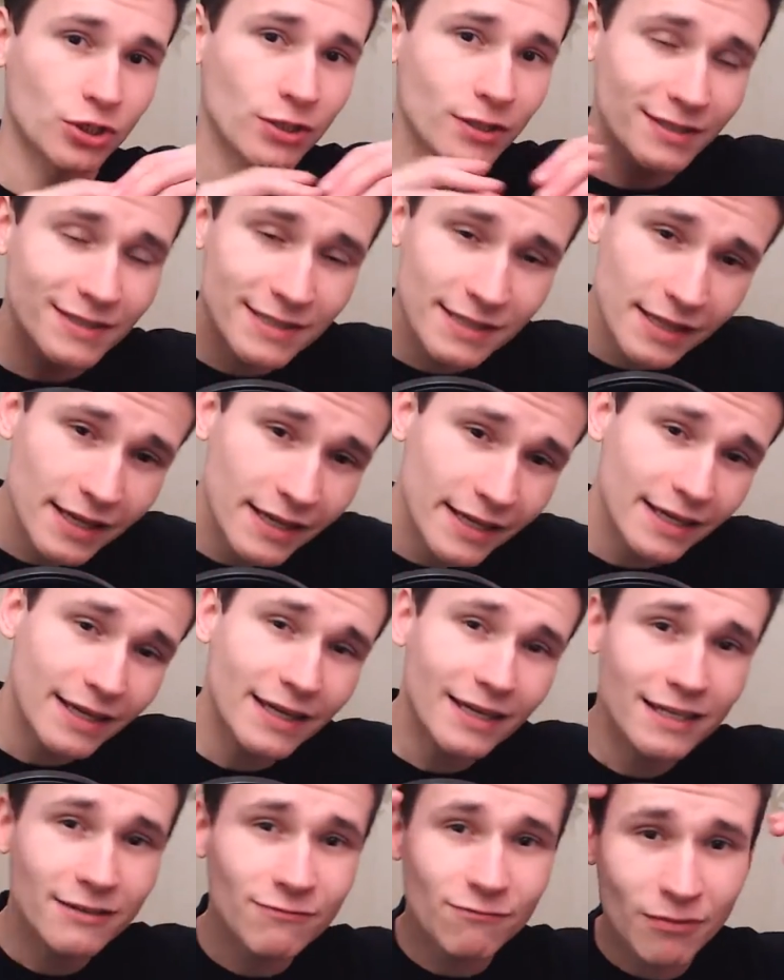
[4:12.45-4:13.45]
It is like
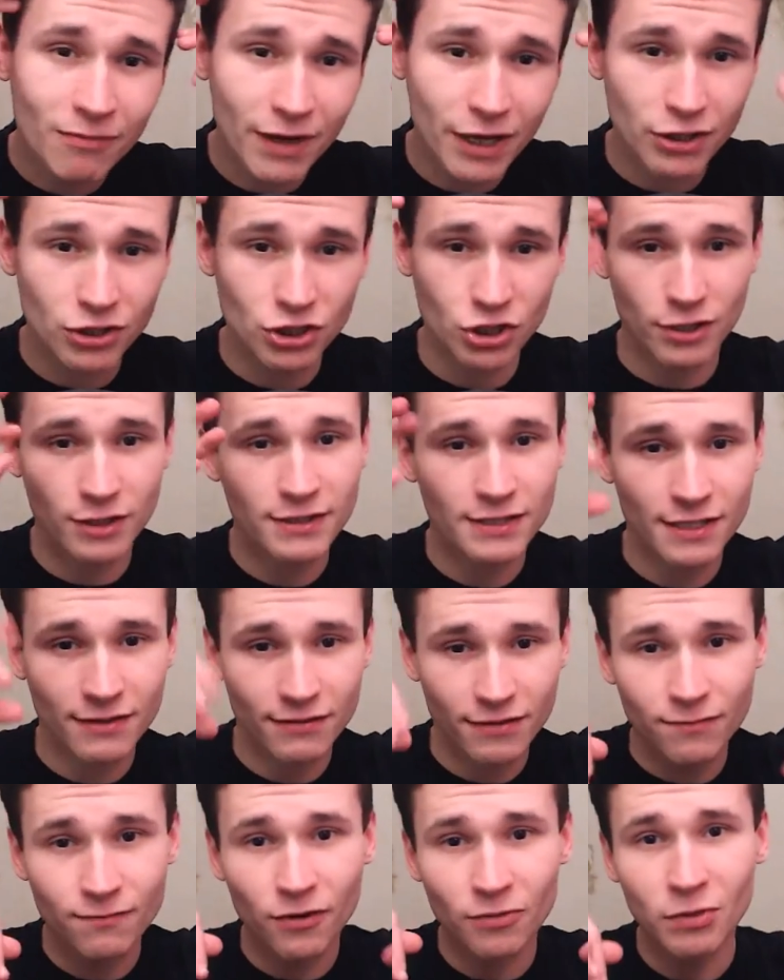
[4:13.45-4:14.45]
information, ins
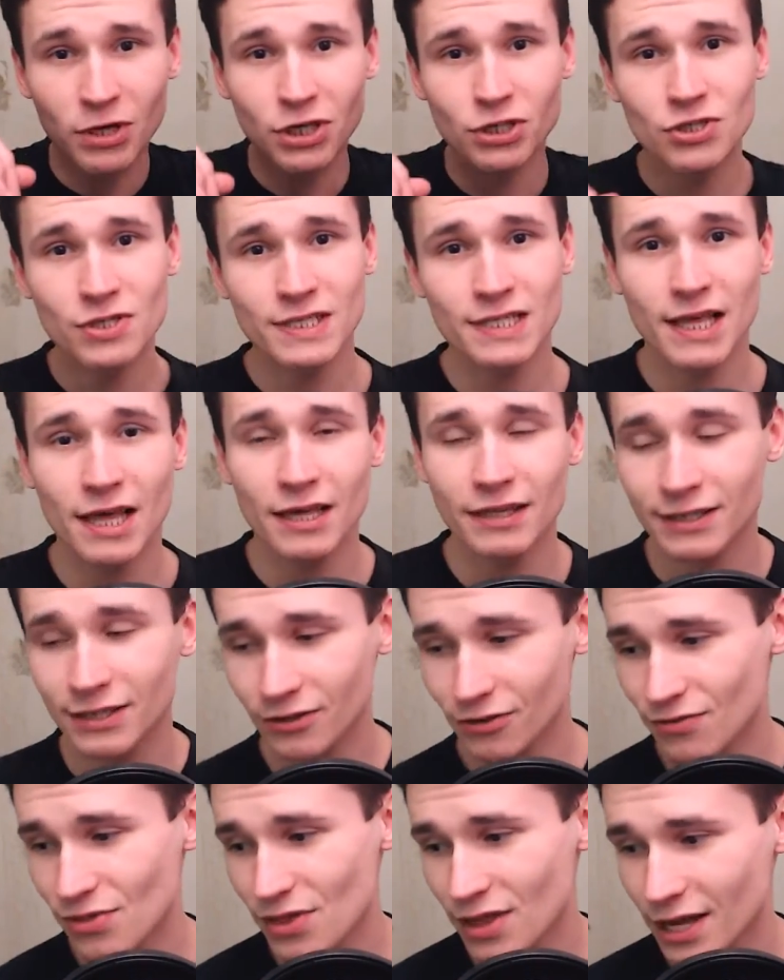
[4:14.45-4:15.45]
information inside the,
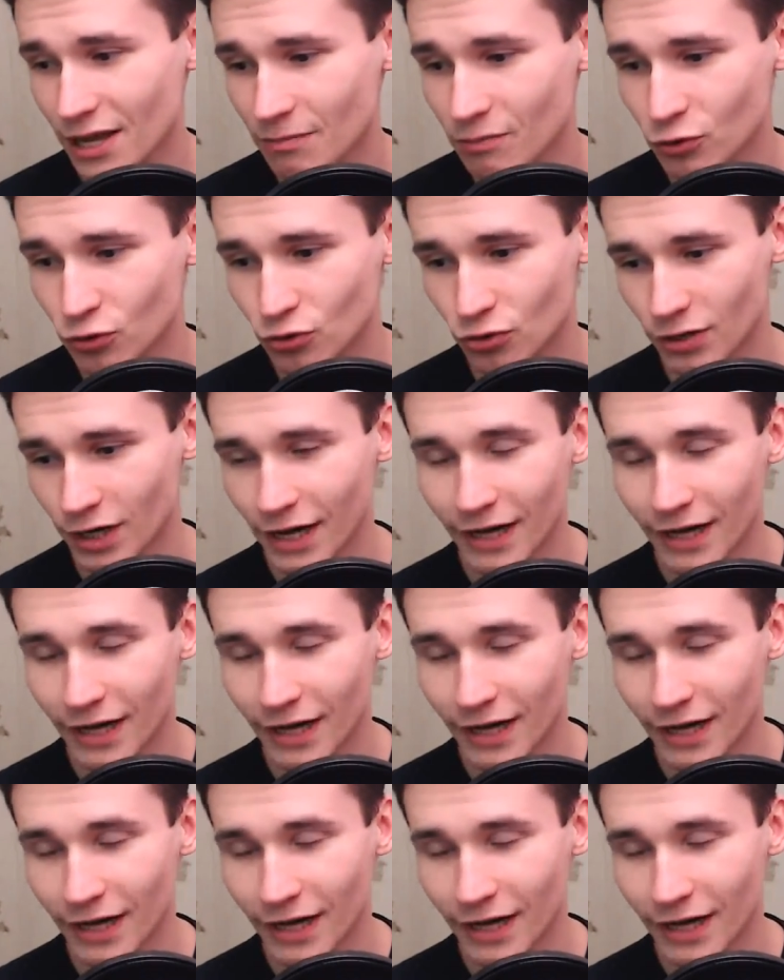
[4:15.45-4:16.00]
co the, computer.